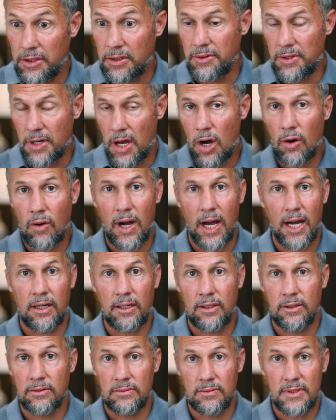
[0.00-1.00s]
you know
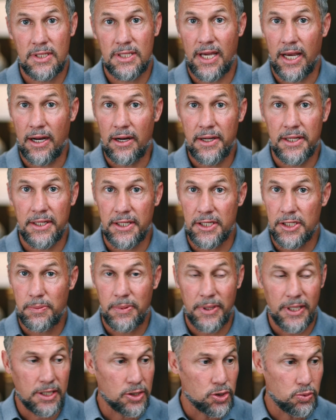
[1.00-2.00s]
how scary it is
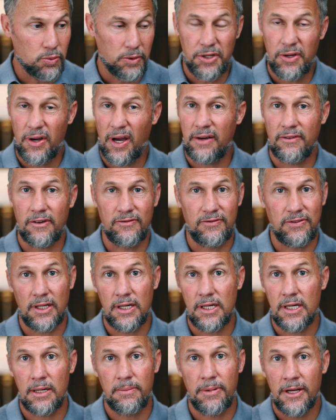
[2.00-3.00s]
because when you have a
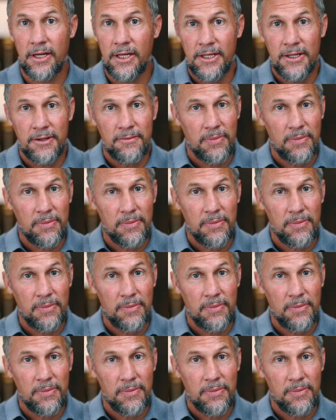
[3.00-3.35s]
flare-up,